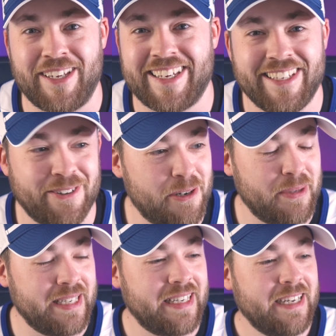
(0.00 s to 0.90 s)
Like you know what I
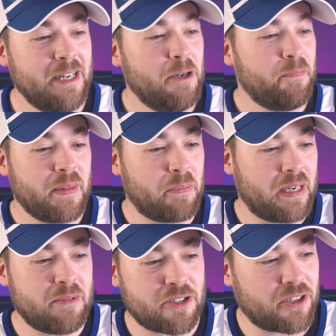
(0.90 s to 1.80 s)
mean? but
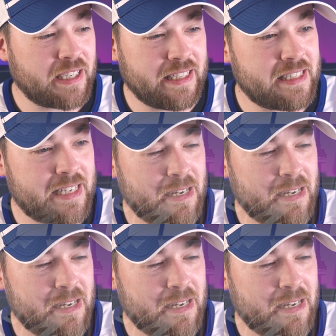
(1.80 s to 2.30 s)
I'm just looking at this